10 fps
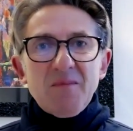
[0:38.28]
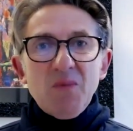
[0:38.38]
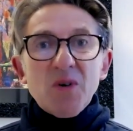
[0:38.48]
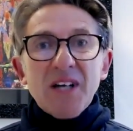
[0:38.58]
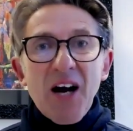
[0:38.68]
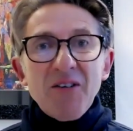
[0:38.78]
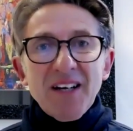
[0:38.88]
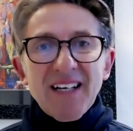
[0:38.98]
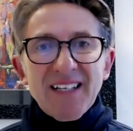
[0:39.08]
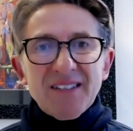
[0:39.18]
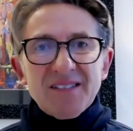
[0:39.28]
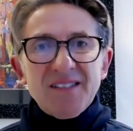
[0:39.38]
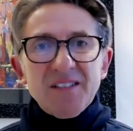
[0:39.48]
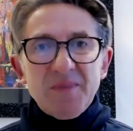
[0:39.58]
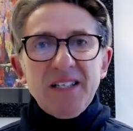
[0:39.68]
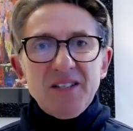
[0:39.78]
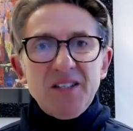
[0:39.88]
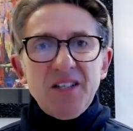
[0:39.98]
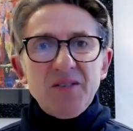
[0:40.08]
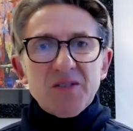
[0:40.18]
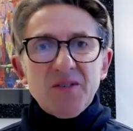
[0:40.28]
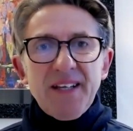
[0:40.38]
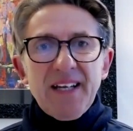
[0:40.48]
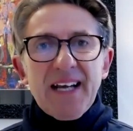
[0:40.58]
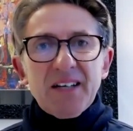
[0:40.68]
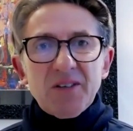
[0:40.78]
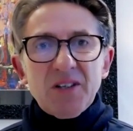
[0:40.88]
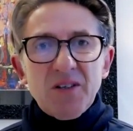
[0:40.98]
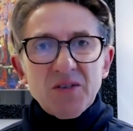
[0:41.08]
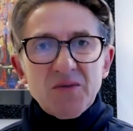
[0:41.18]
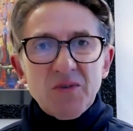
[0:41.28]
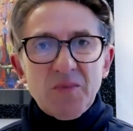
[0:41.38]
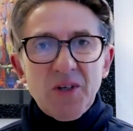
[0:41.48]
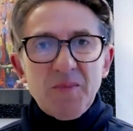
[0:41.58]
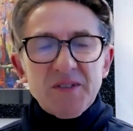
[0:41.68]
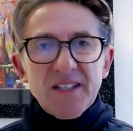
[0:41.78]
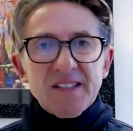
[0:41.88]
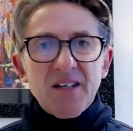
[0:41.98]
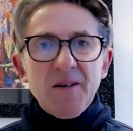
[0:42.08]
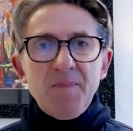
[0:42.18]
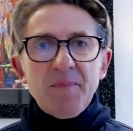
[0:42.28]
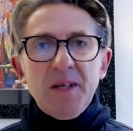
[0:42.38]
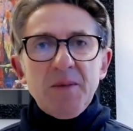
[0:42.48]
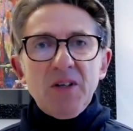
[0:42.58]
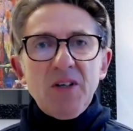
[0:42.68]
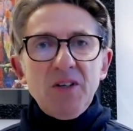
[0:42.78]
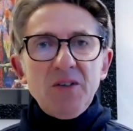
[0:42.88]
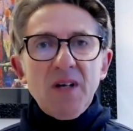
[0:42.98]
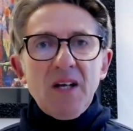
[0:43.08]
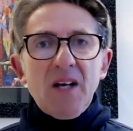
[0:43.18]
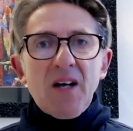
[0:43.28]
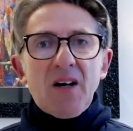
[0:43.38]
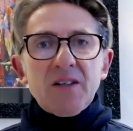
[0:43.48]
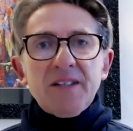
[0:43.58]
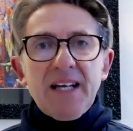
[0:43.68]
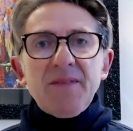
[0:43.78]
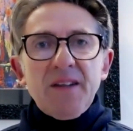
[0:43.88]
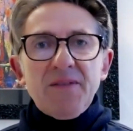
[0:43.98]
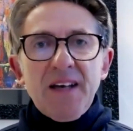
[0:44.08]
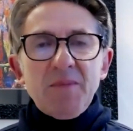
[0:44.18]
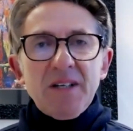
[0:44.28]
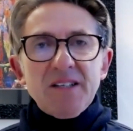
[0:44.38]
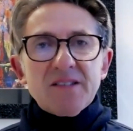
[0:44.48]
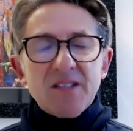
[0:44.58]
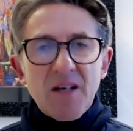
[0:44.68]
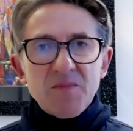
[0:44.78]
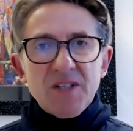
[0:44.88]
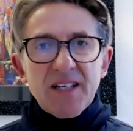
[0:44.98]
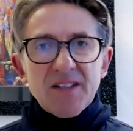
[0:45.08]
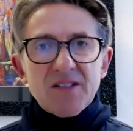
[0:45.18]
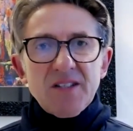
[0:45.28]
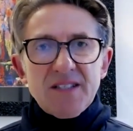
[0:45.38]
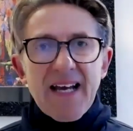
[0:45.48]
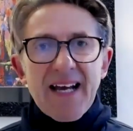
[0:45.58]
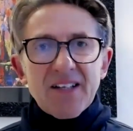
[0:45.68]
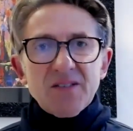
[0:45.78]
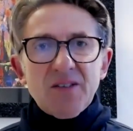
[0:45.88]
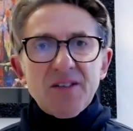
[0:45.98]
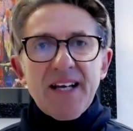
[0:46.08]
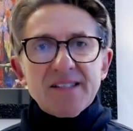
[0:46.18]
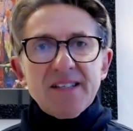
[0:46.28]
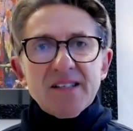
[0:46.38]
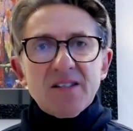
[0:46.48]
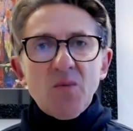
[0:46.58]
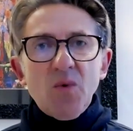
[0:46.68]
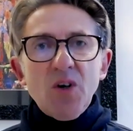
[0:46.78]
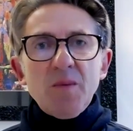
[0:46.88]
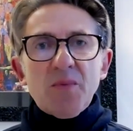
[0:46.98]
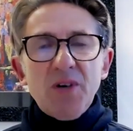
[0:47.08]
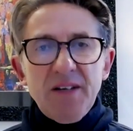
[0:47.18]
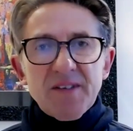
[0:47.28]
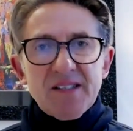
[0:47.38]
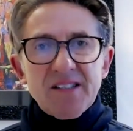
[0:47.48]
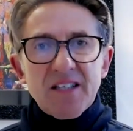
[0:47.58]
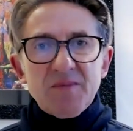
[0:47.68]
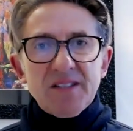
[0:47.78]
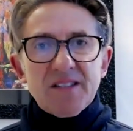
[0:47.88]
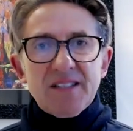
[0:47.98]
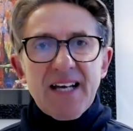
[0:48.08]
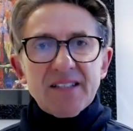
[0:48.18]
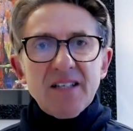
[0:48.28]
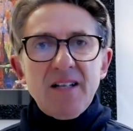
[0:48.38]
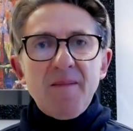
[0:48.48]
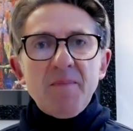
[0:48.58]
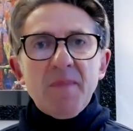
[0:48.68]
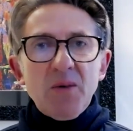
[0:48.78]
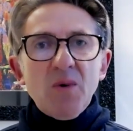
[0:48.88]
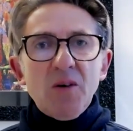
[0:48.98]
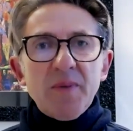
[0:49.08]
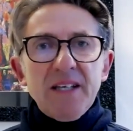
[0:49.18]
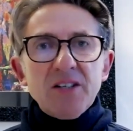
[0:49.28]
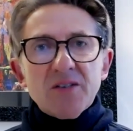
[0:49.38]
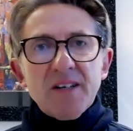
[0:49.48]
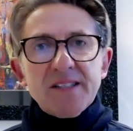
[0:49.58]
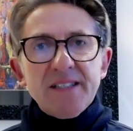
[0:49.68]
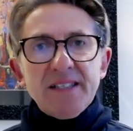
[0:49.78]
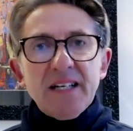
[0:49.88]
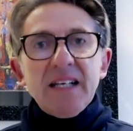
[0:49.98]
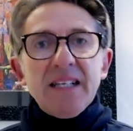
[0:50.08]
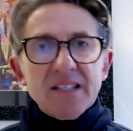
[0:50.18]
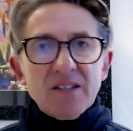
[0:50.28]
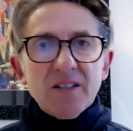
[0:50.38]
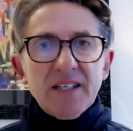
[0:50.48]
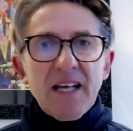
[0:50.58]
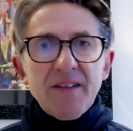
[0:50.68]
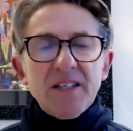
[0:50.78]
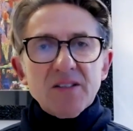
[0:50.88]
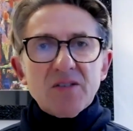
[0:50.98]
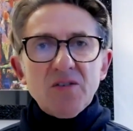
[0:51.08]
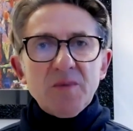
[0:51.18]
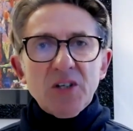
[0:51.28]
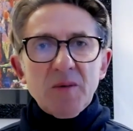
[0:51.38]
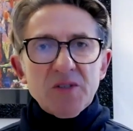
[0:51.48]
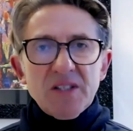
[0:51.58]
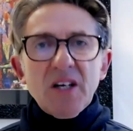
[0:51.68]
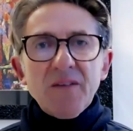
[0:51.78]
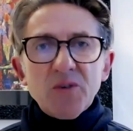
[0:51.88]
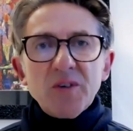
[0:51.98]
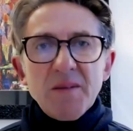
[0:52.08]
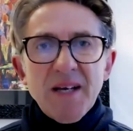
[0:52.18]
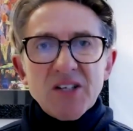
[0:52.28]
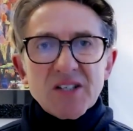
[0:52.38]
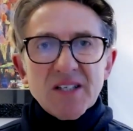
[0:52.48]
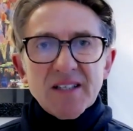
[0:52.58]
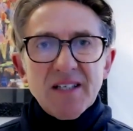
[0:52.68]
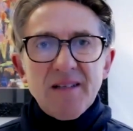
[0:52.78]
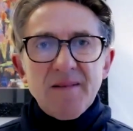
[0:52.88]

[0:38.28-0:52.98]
more currently, because this has been in the news, on their agricultural property. So people who are going to have their families subject to tax on assets that weren't previously subject to tax may well be interested in at least looking at the instalment option. I've already mentioned